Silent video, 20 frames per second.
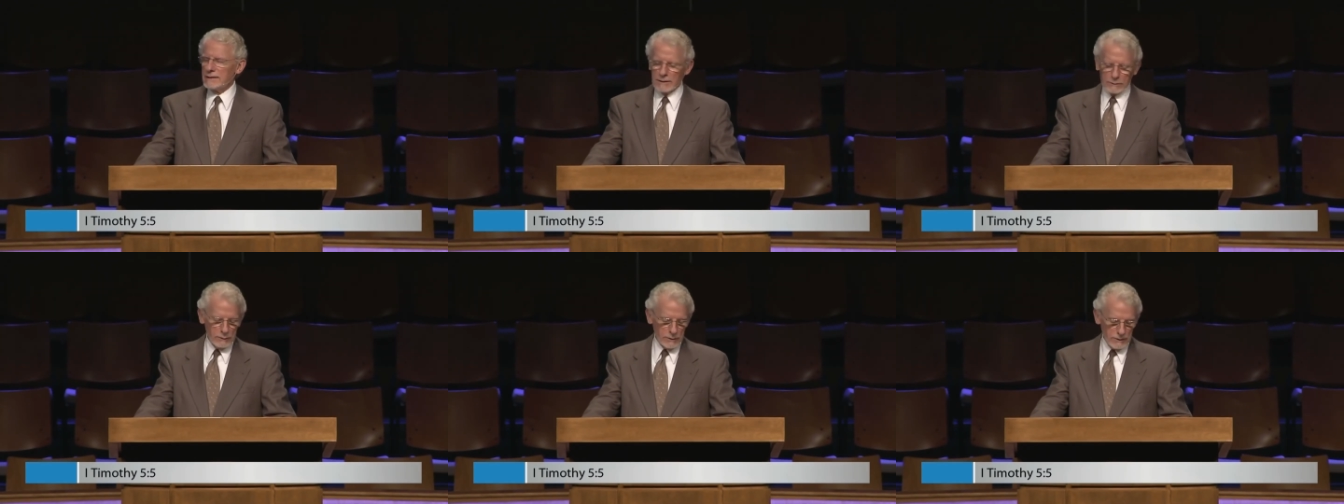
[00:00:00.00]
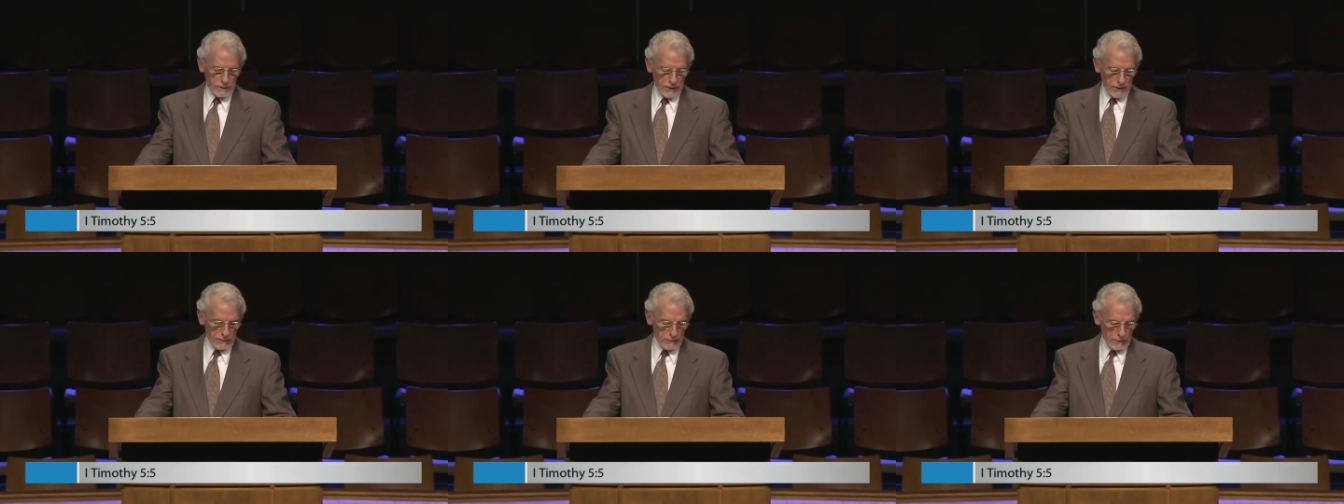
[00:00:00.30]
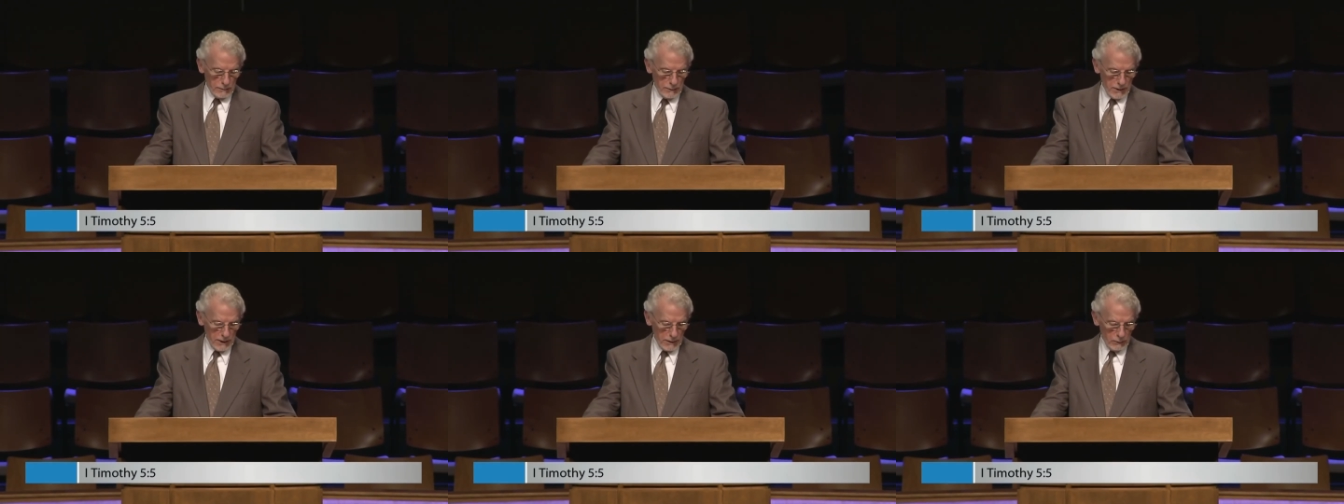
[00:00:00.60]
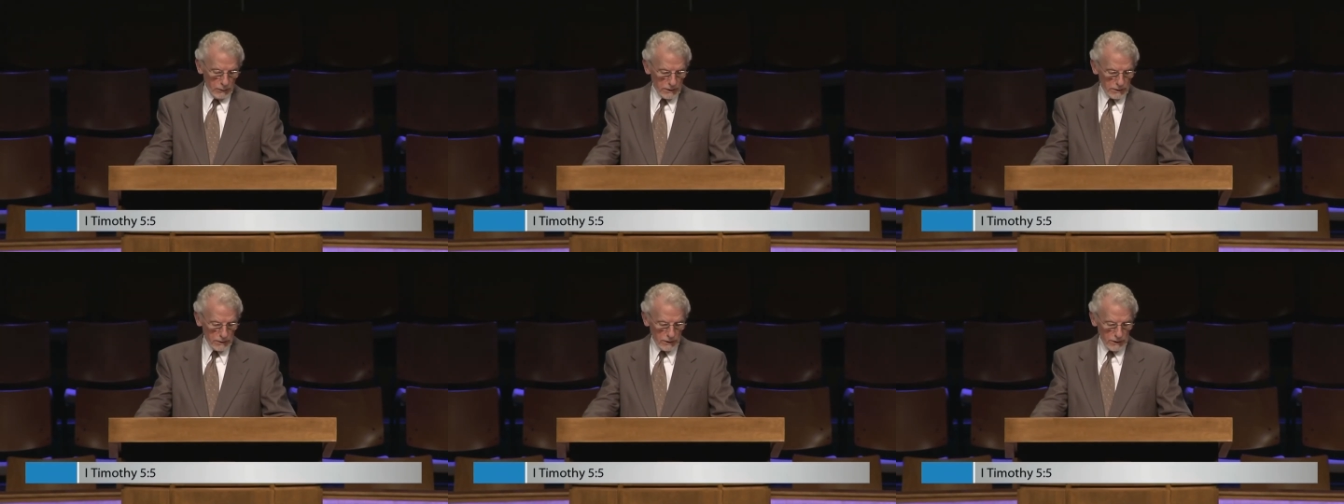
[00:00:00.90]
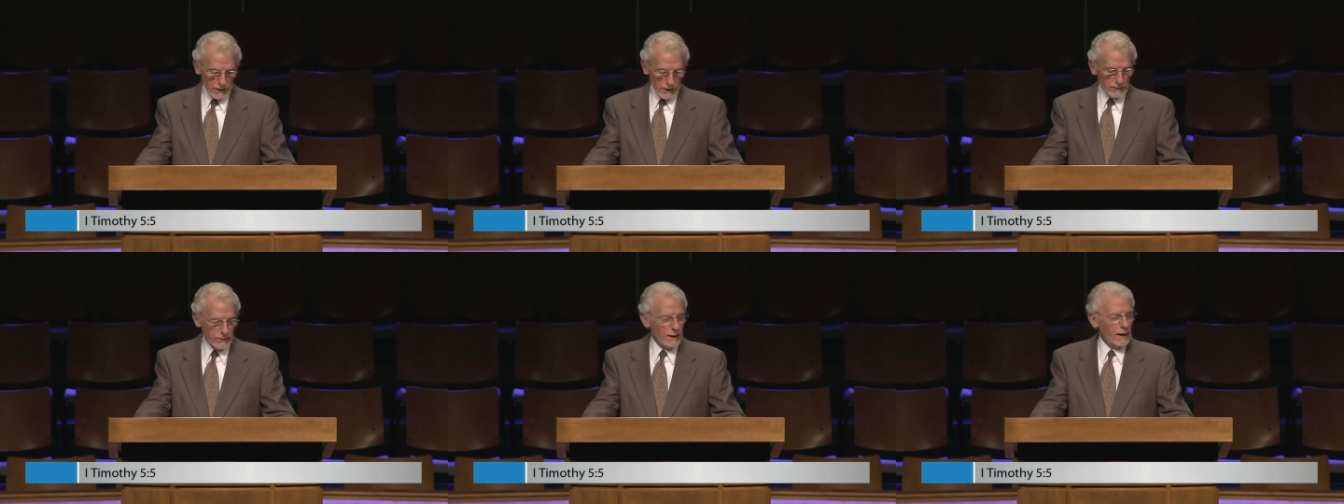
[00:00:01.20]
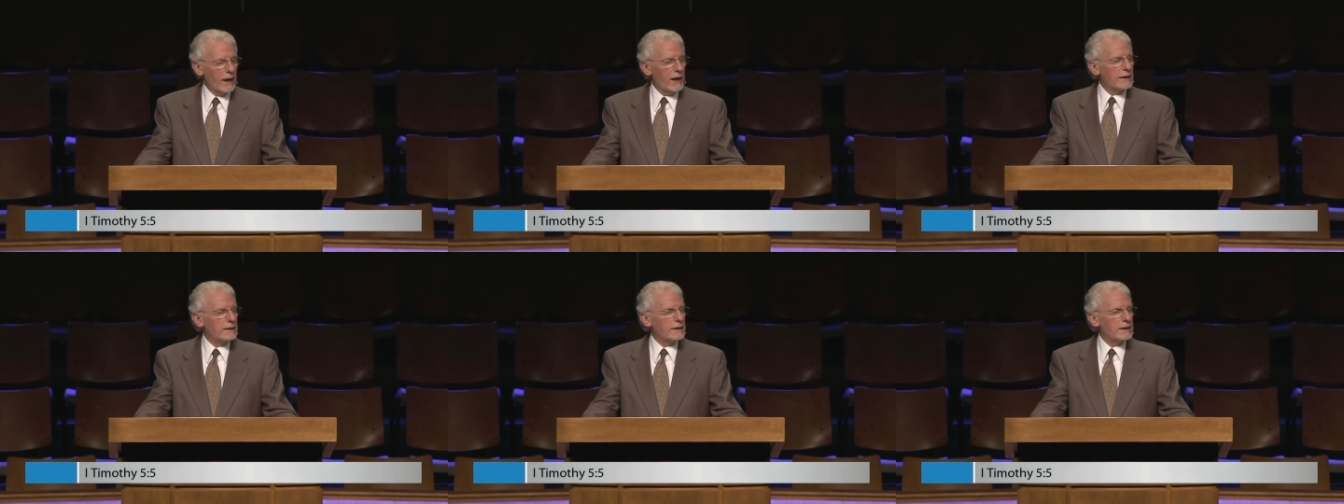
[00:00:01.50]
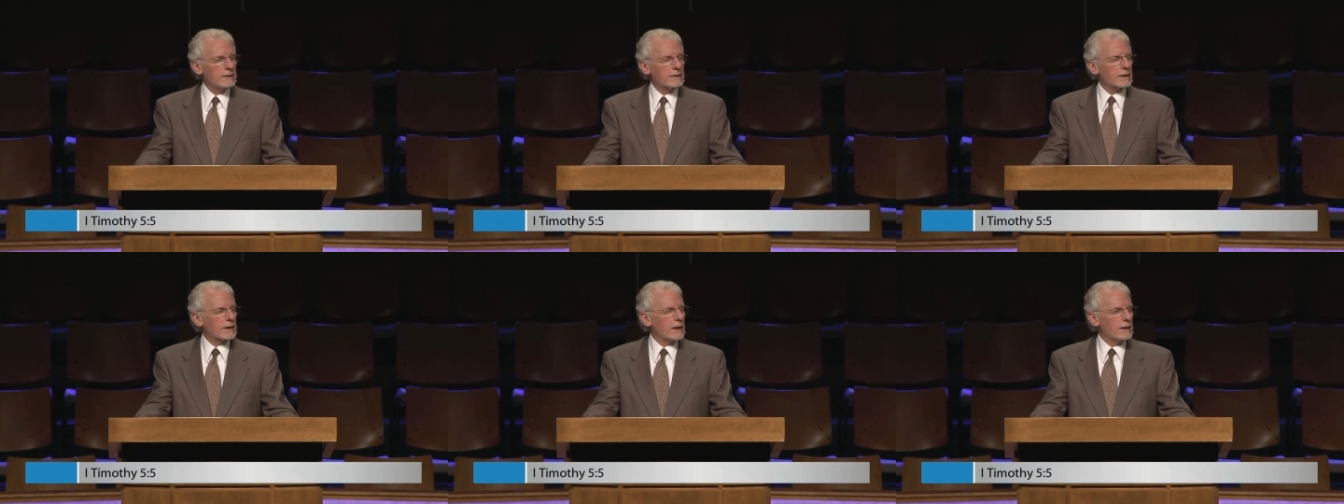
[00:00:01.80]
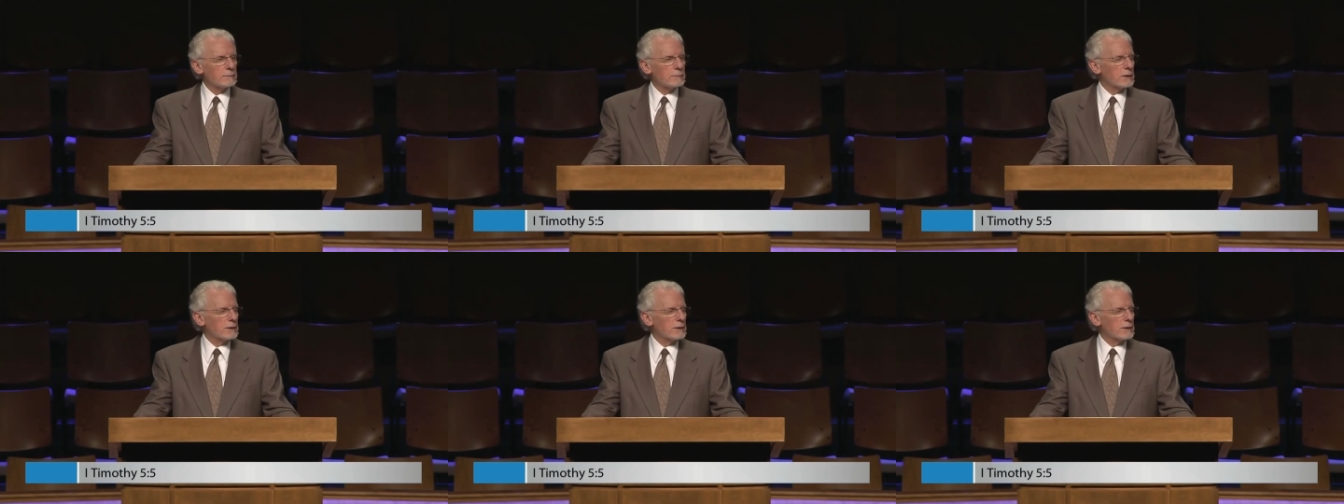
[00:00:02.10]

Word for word: That would seem to be what you get the idea in the kind.